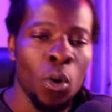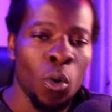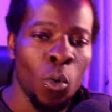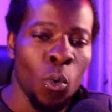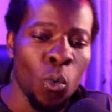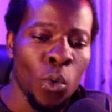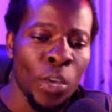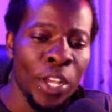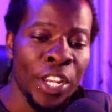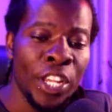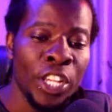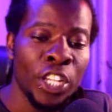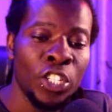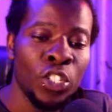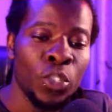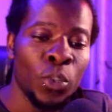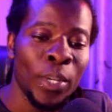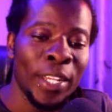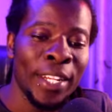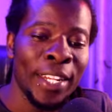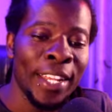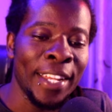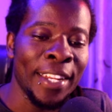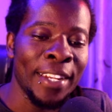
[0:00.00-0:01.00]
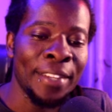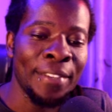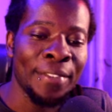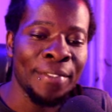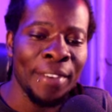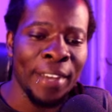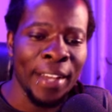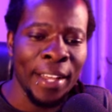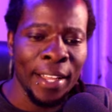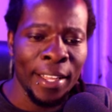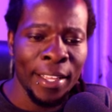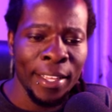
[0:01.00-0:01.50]
we need to
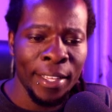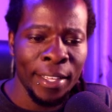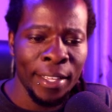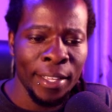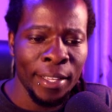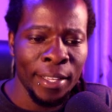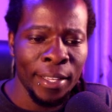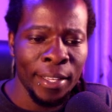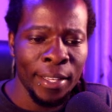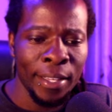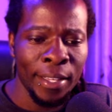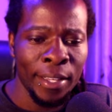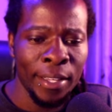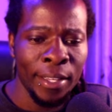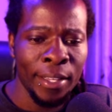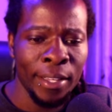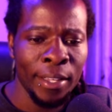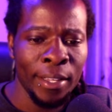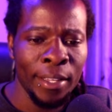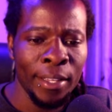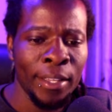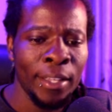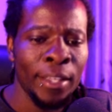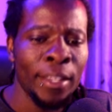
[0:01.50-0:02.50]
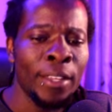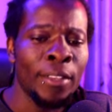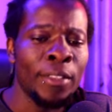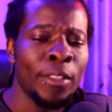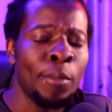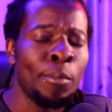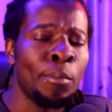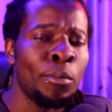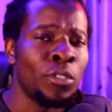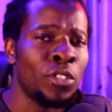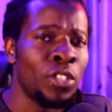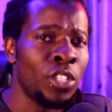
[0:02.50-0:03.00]
identify the
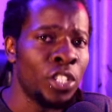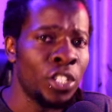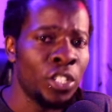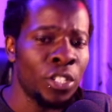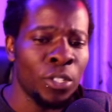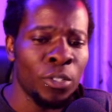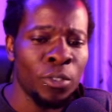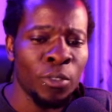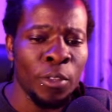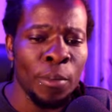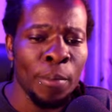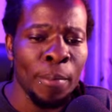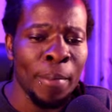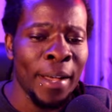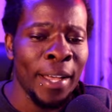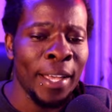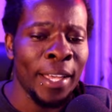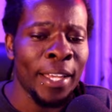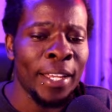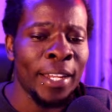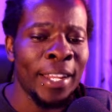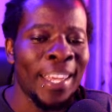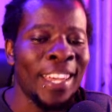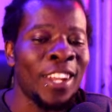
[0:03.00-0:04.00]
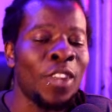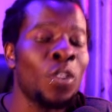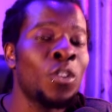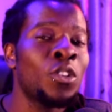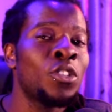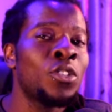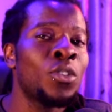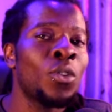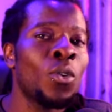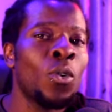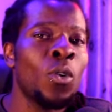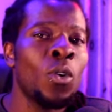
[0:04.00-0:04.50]
position of the market, and
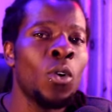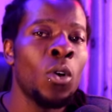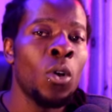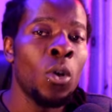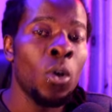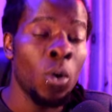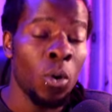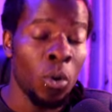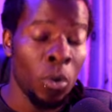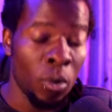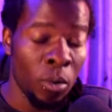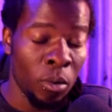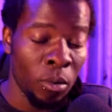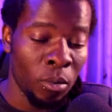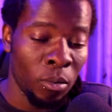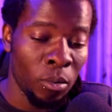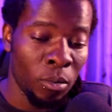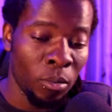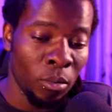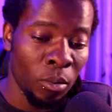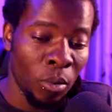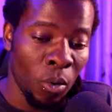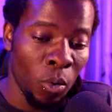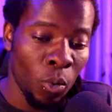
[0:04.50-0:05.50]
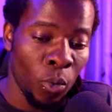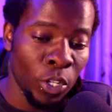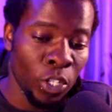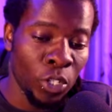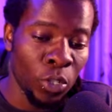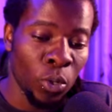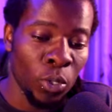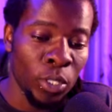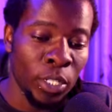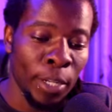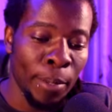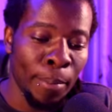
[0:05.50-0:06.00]
also we
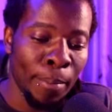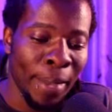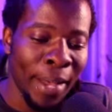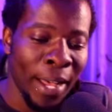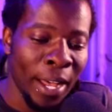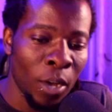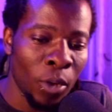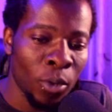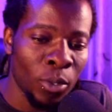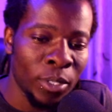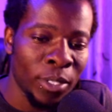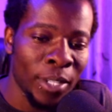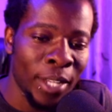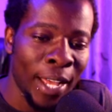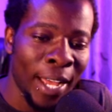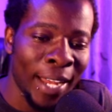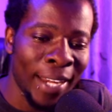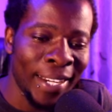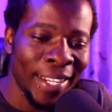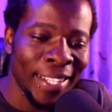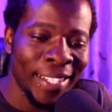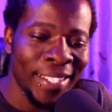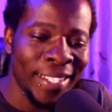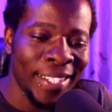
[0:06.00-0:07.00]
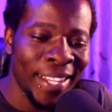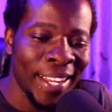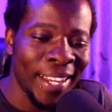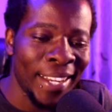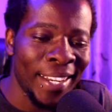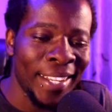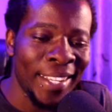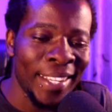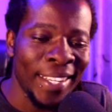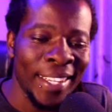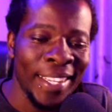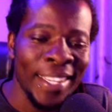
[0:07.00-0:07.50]
talked about
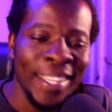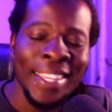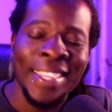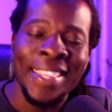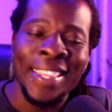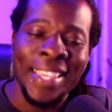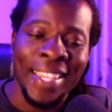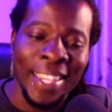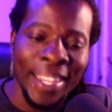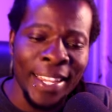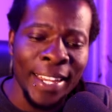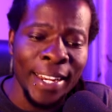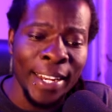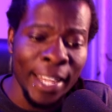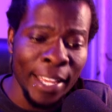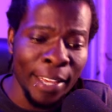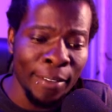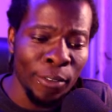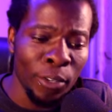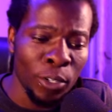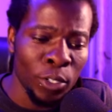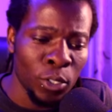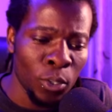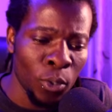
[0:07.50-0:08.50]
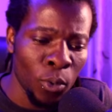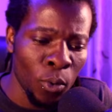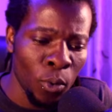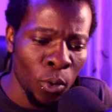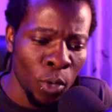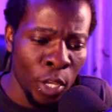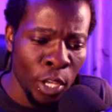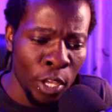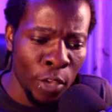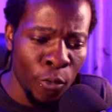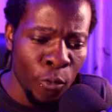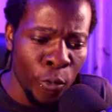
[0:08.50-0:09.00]
understanding the key levels. So
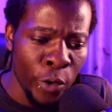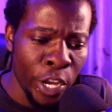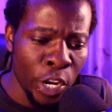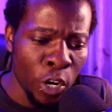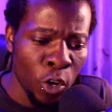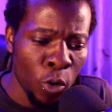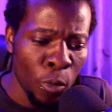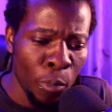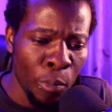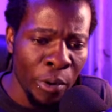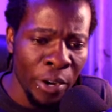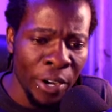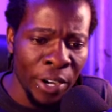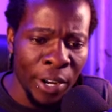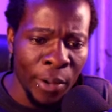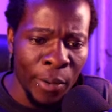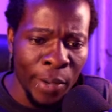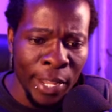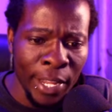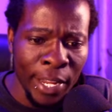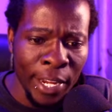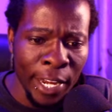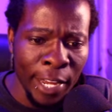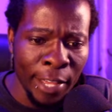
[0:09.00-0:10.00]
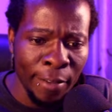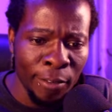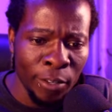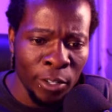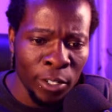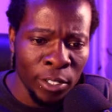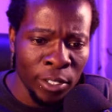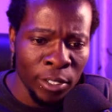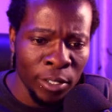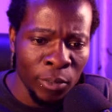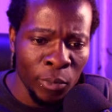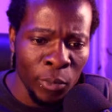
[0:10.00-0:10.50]
if we incorporate our key
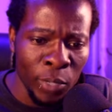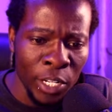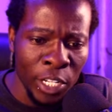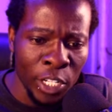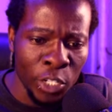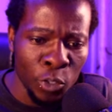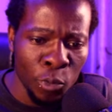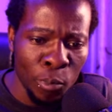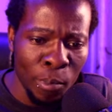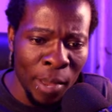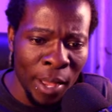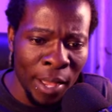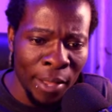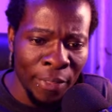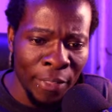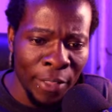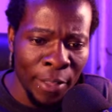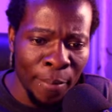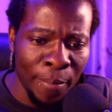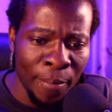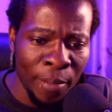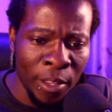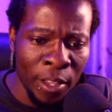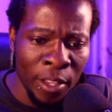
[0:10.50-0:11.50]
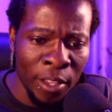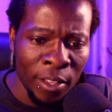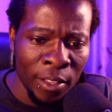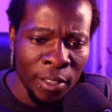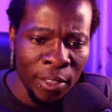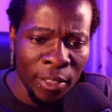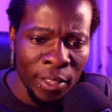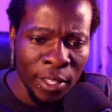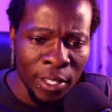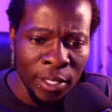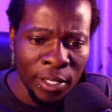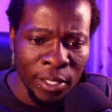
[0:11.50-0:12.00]
levels, we need to mark them.
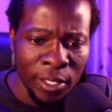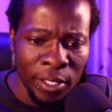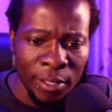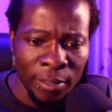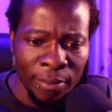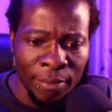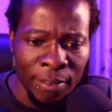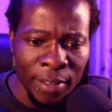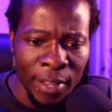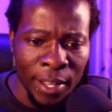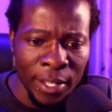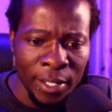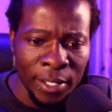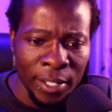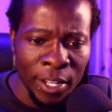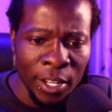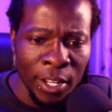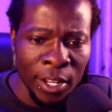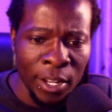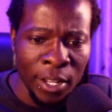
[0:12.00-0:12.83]
This is the first.